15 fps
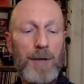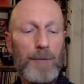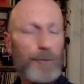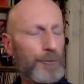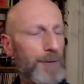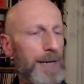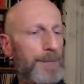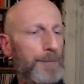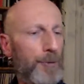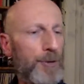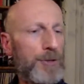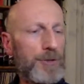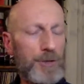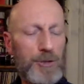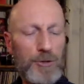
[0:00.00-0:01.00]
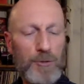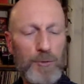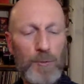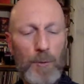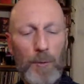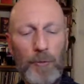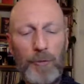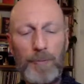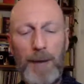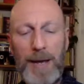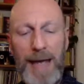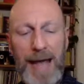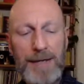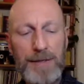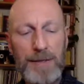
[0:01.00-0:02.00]
was really pointed towards
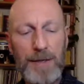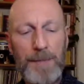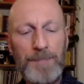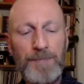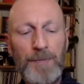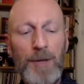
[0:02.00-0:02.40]
by Edgar,